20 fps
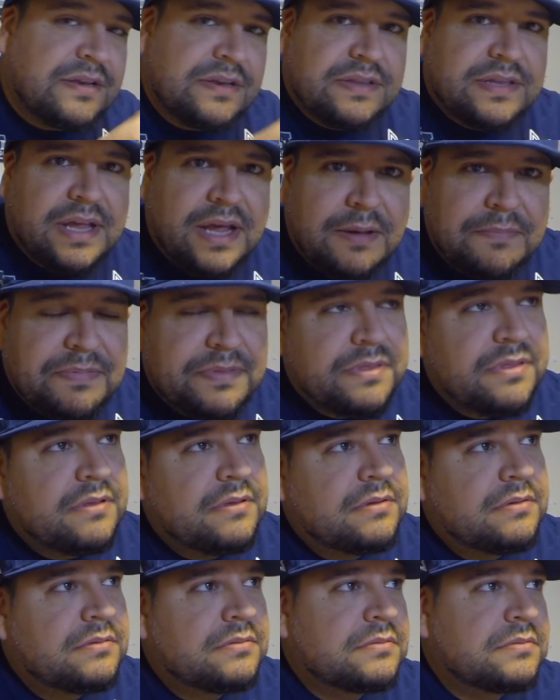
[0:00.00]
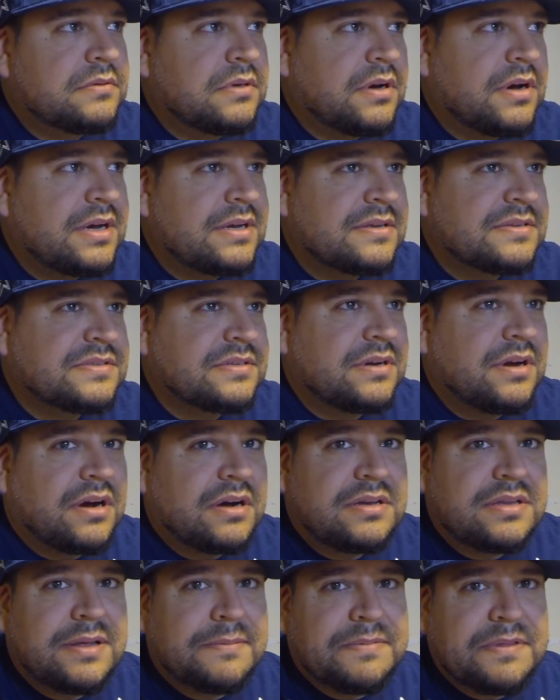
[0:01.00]
depth. All right, because the
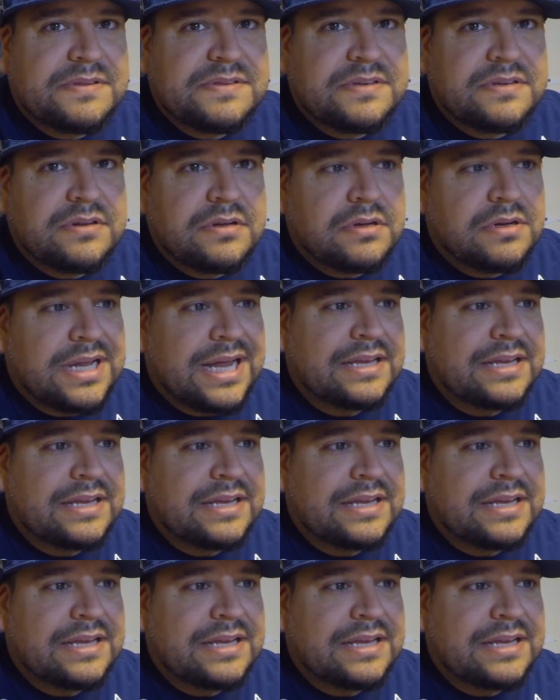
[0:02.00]
guard depth isn't good.